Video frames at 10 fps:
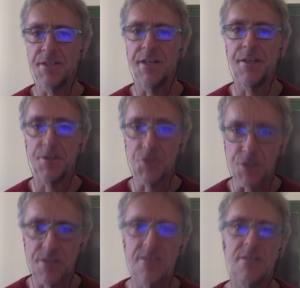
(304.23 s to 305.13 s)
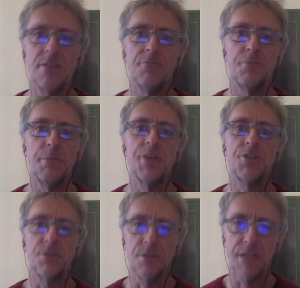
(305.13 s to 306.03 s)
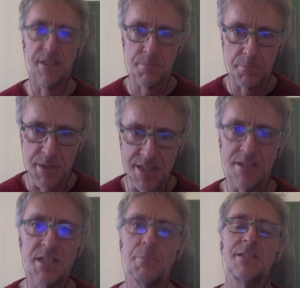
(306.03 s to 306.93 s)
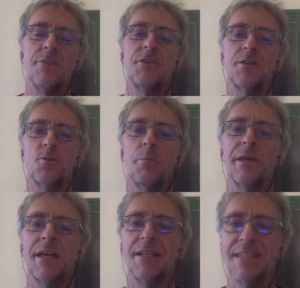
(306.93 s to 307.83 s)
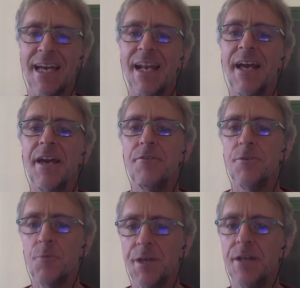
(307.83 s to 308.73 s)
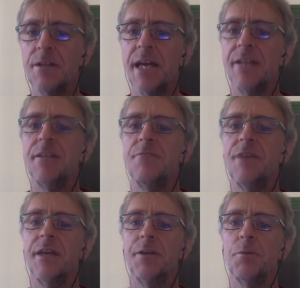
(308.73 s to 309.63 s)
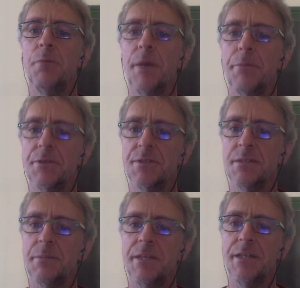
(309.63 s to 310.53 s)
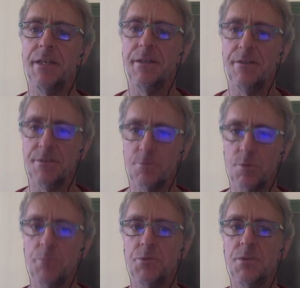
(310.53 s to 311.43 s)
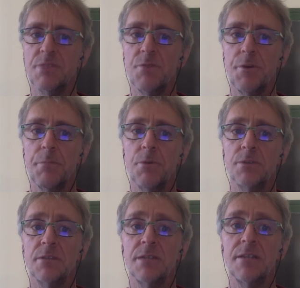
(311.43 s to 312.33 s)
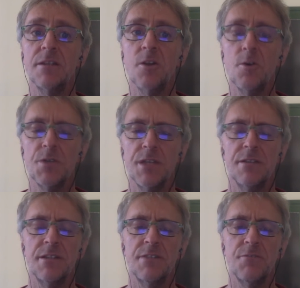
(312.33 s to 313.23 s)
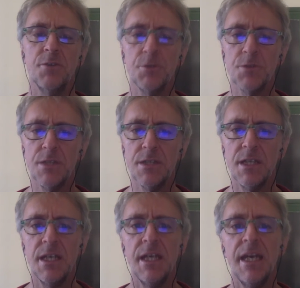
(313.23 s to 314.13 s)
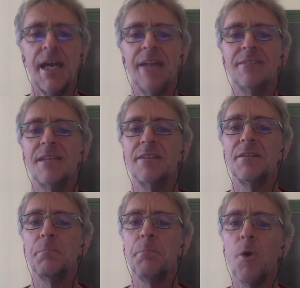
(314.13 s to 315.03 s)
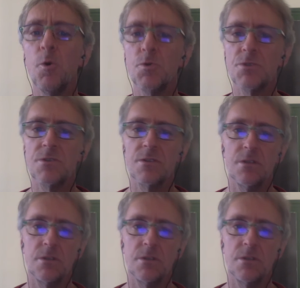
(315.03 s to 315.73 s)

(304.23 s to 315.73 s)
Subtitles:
there just information that specific topic, and then I have a real added value by participating in this group. So it's very important that the content is focused and that the posts